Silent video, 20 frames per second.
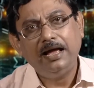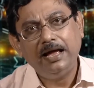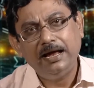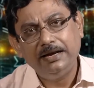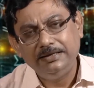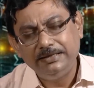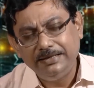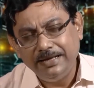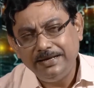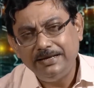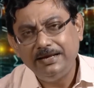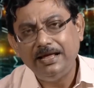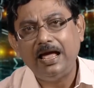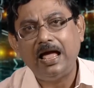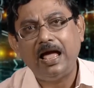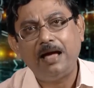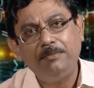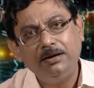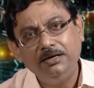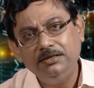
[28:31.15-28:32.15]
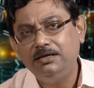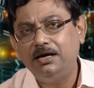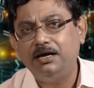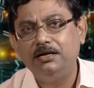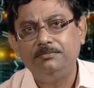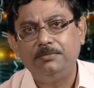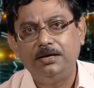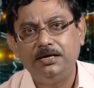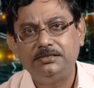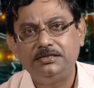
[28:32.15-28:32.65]
and then among the
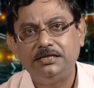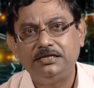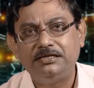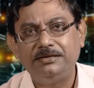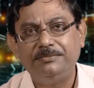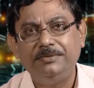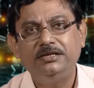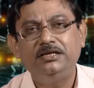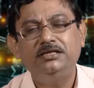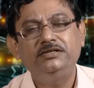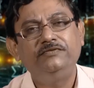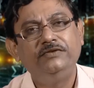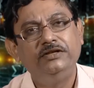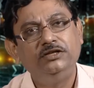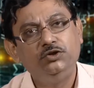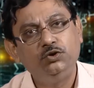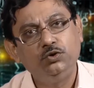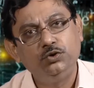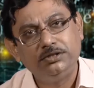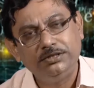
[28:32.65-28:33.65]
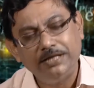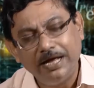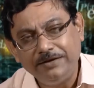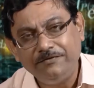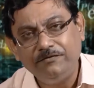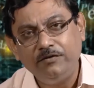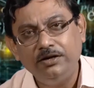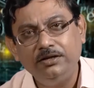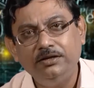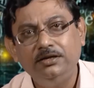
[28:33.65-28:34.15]
unbiased estimators we'll choose
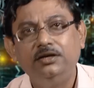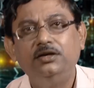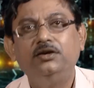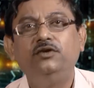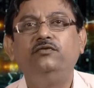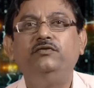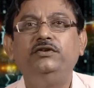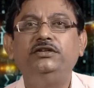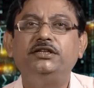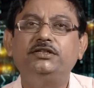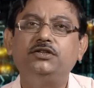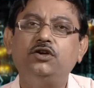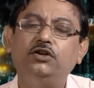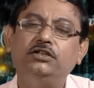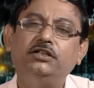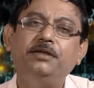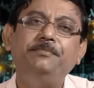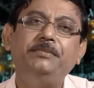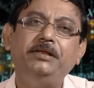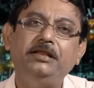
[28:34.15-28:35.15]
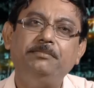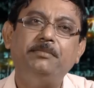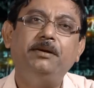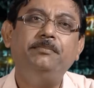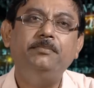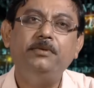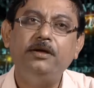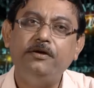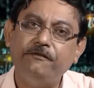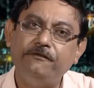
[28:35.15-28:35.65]
that one which has got the
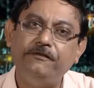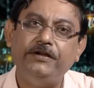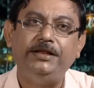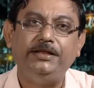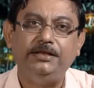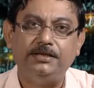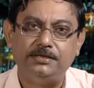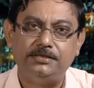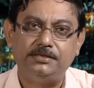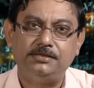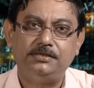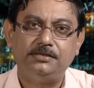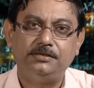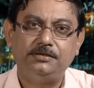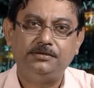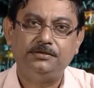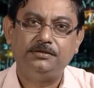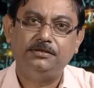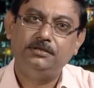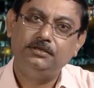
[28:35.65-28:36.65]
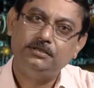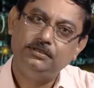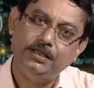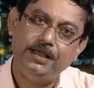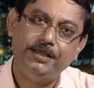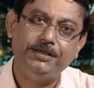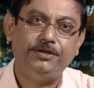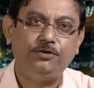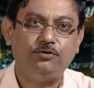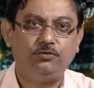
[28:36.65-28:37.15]
minimum variance.
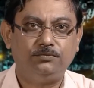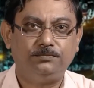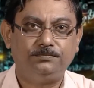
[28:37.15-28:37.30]
Thank you.